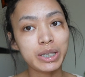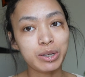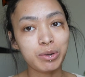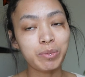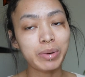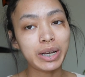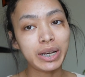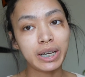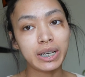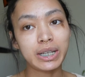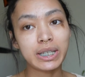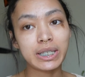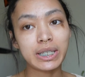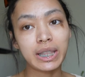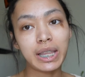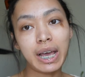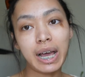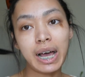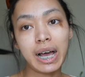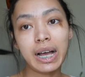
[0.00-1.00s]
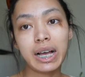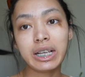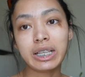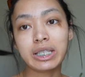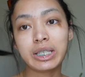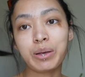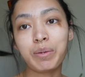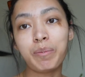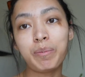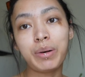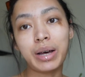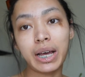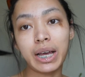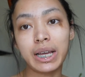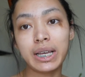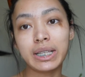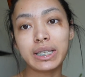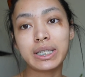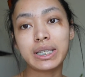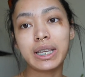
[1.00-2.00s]
do my nails last,
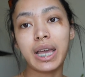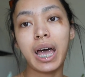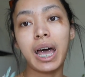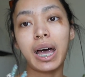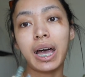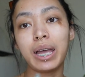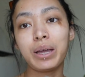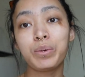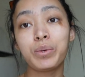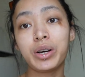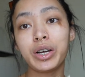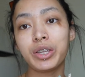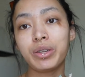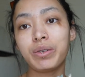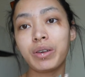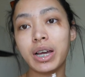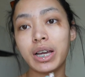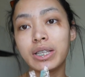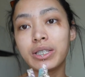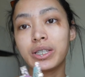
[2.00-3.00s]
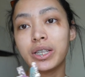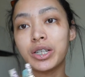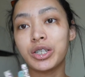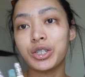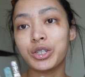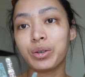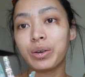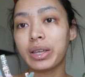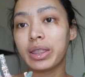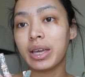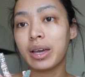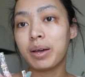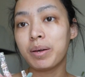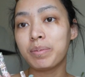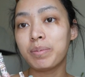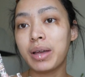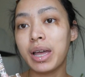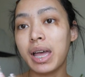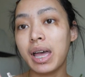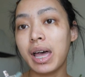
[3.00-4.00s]
but I want you guys to enjoy
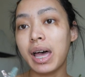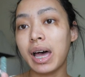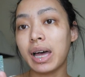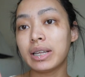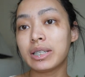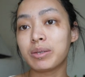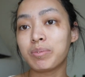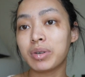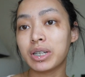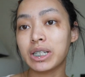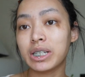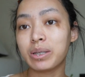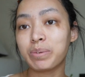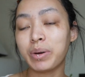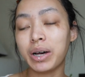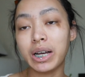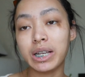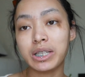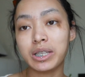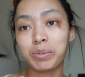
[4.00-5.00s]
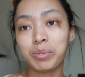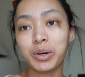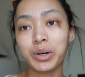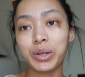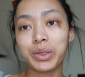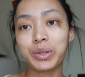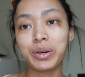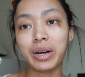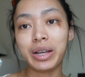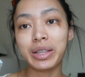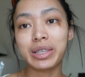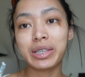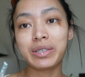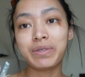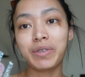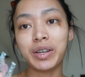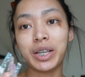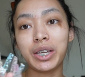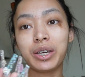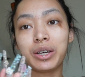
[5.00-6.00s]
them as much as possible throughout this
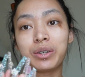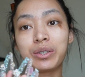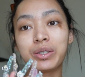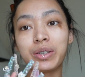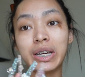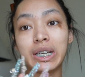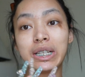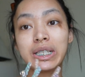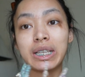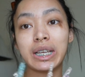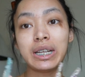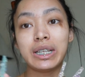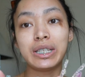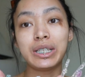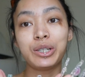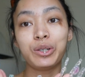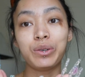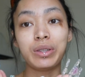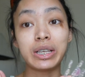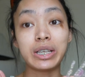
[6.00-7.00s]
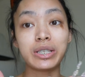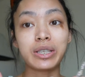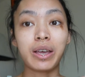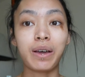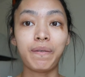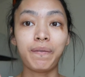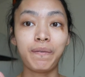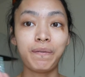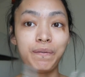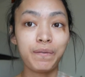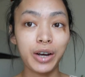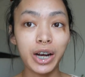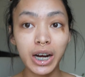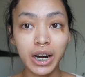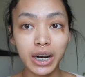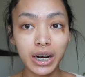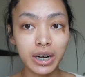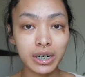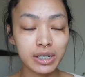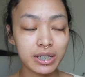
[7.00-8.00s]
video, so I decided to do this
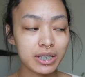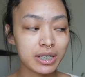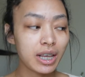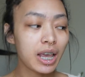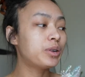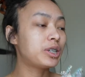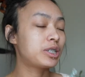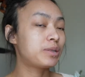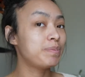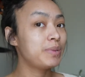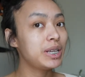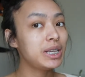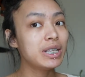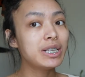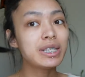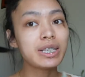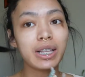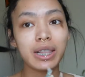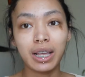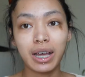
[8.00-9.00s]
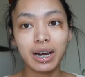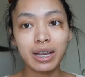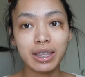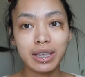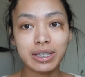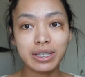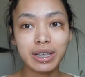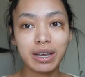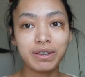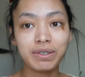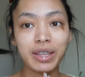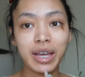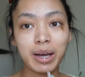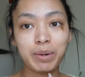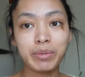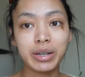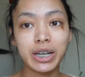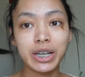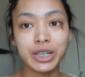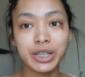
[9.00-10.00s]
first, which means a lot of the stuff that
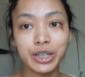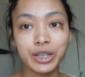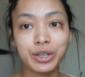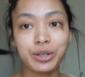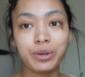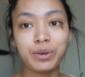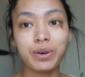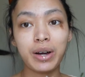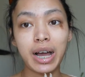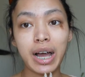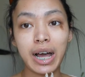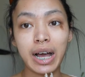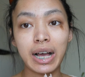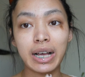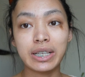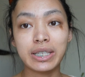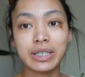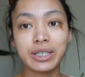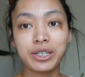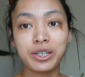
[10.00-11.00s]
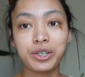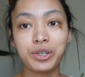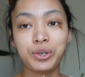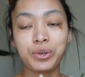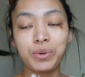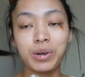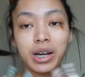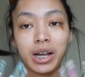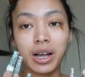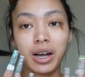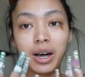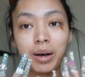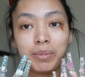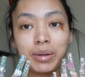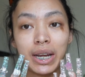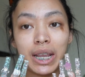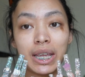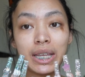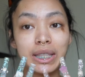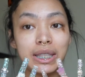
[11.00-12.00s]
I'm going to do has to
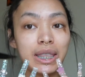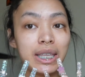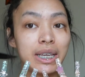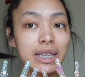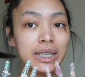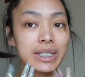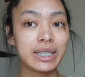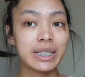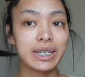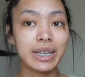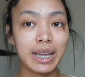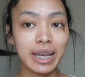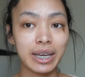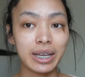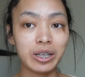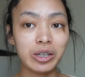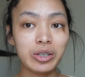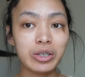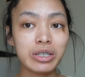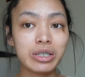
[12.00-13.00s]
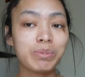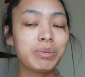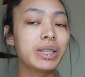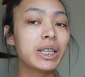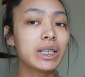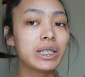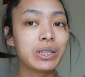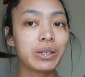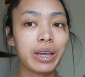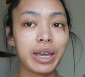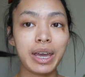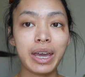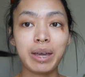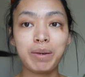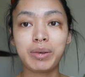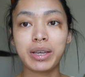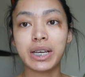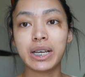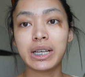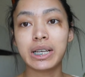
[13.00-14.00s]
accommodate these nails, but that's okay
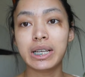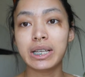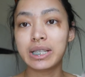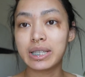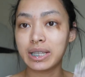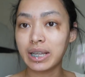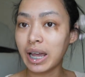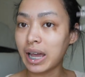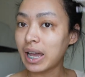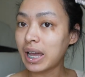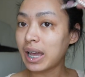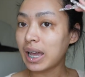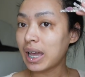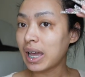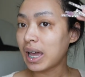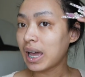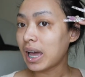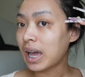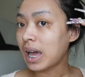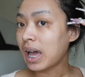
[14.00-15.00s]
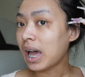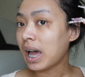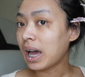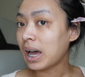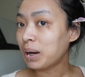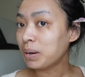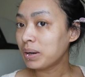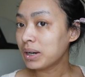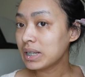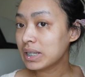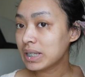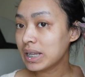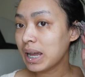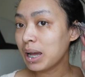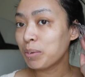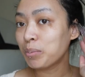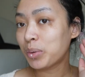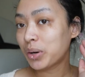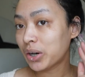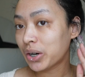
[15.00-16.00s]
because I want to say
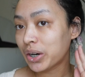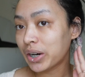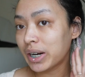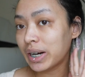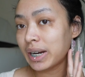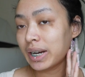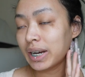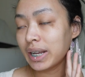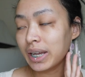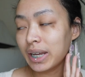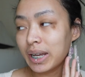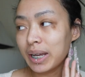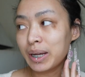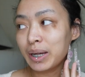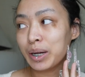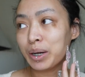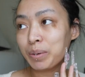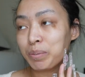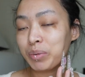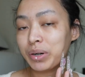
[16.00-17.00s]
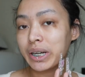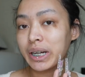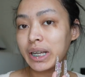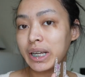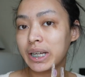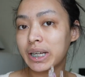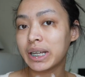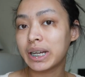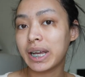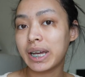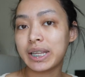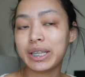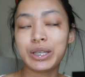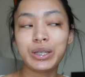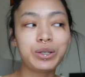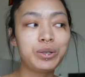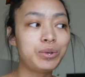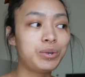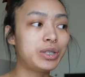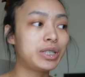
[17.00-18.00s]
I'm pretty, pretty good at
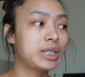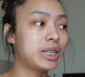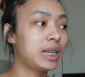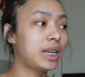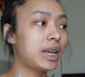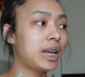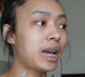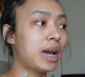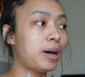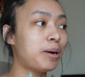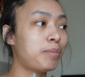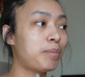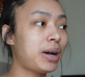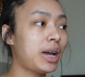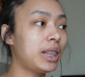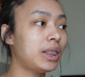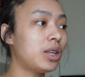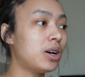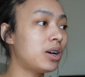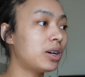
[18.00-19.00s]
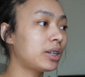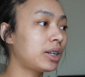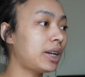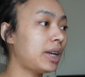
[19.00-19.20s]
using my long